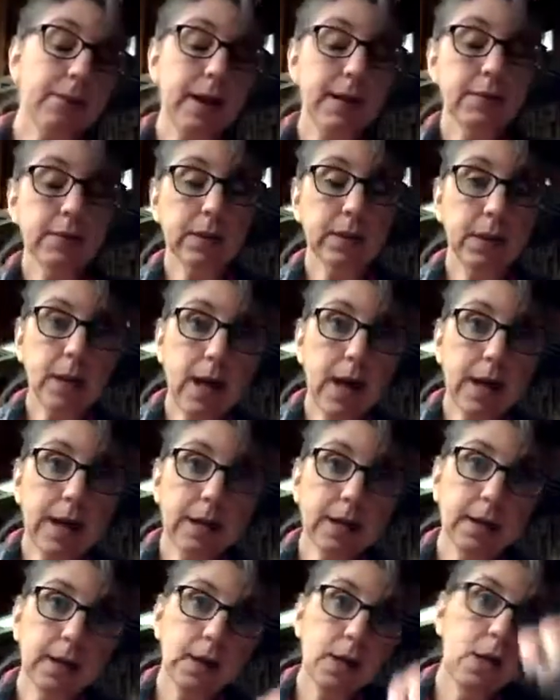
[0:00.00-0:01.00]
5
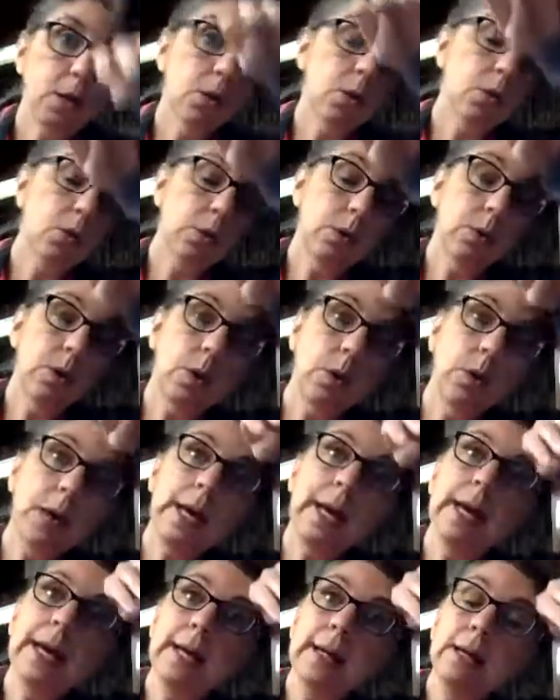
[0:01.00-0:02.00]
o'clock, we'll go
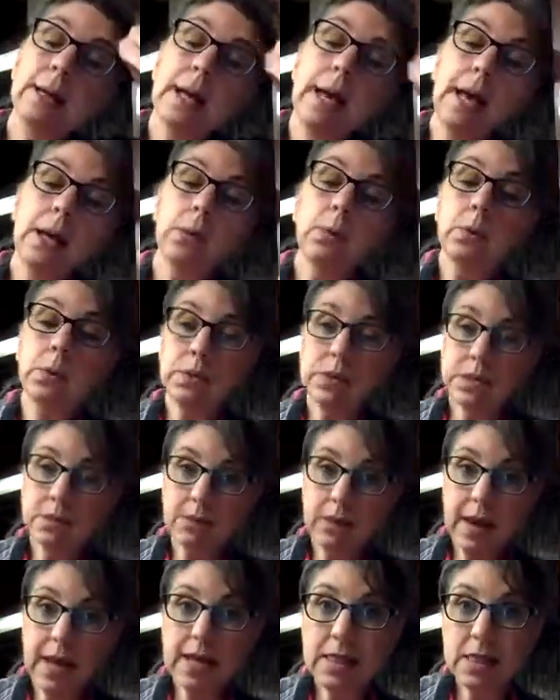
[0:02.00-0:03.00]
ahead and we'll
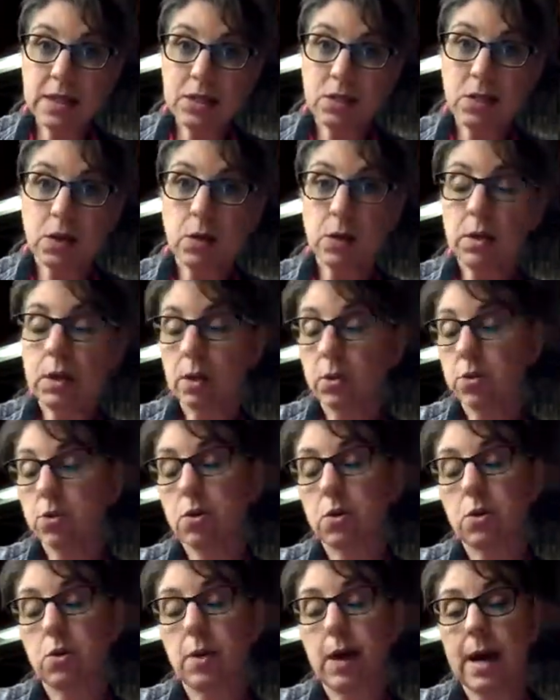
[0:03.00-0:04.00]
divide the dough, and I'll
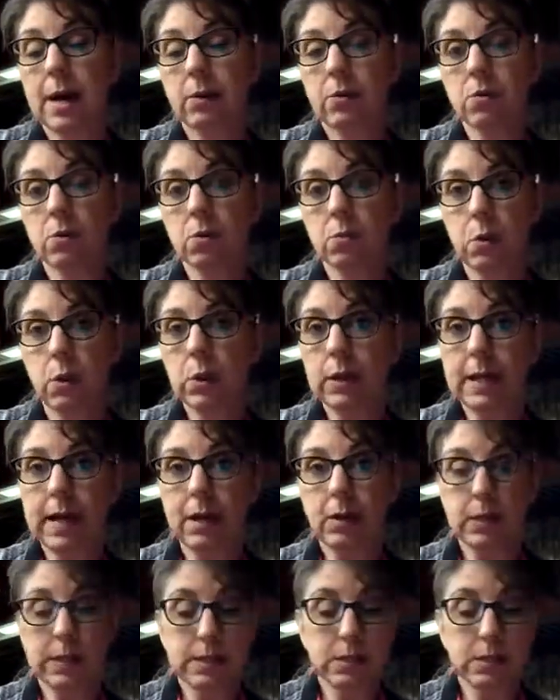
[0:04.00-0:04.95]
show you how to roll it out